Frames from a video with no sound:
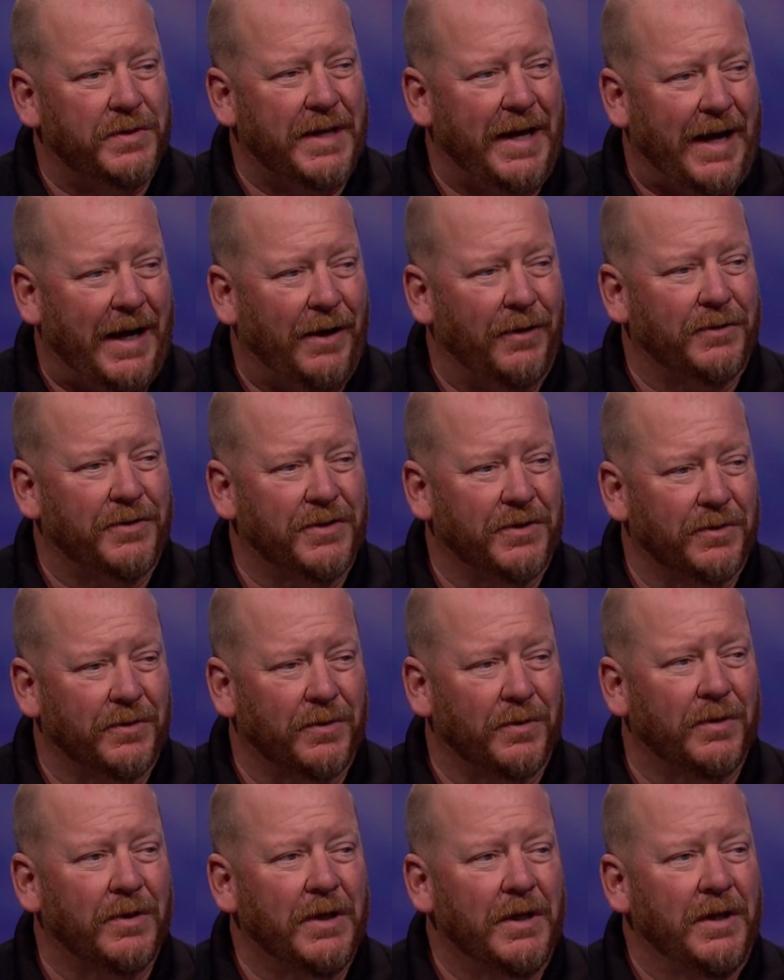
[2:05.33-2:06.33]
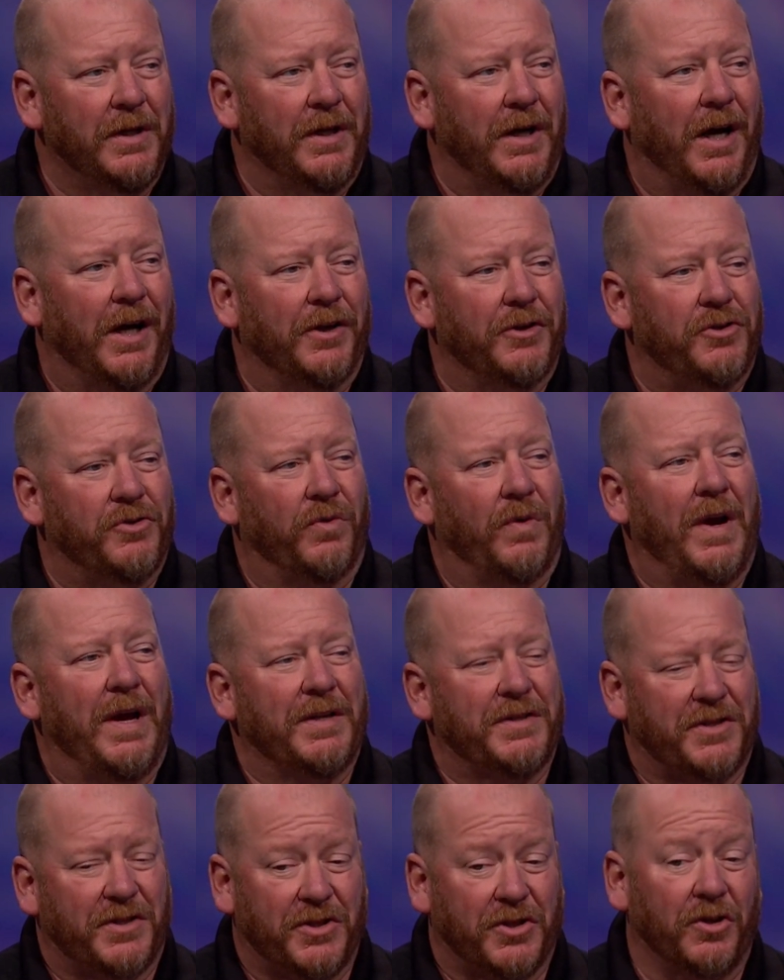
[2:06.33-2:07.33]
how to
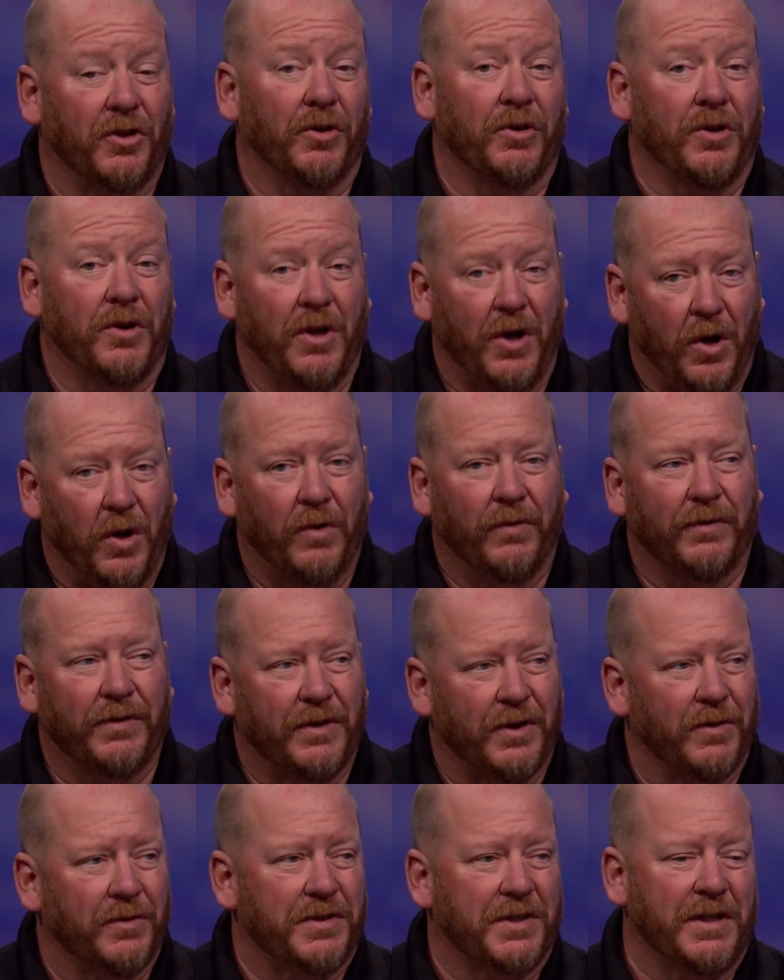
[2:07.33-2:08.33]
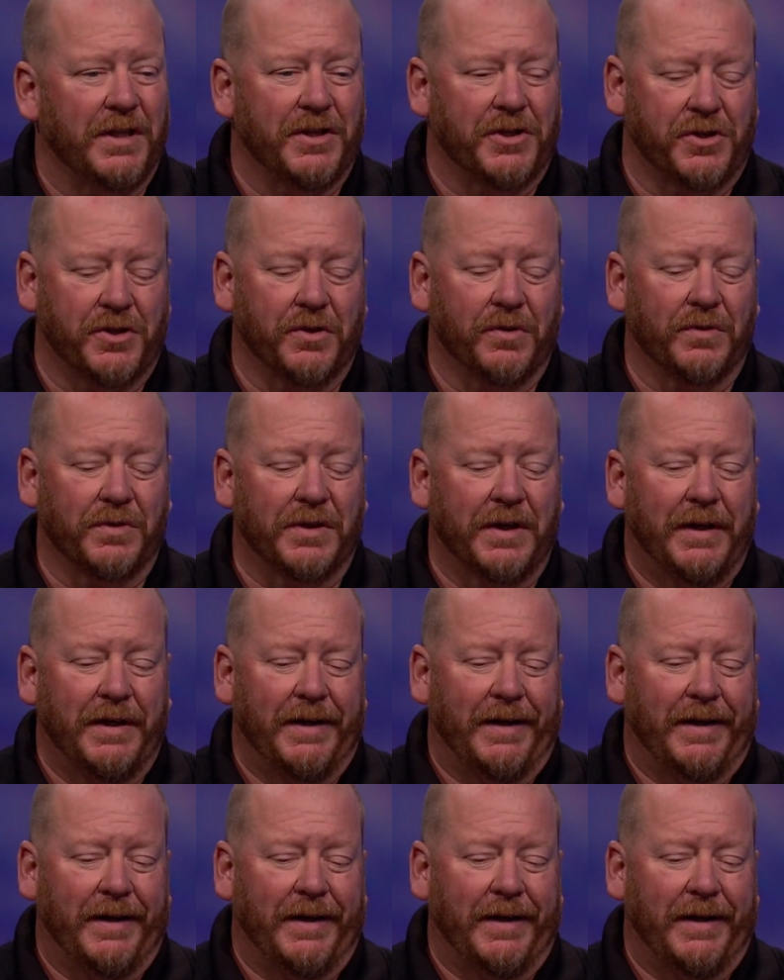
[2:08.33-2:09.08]
address certain overdose issues.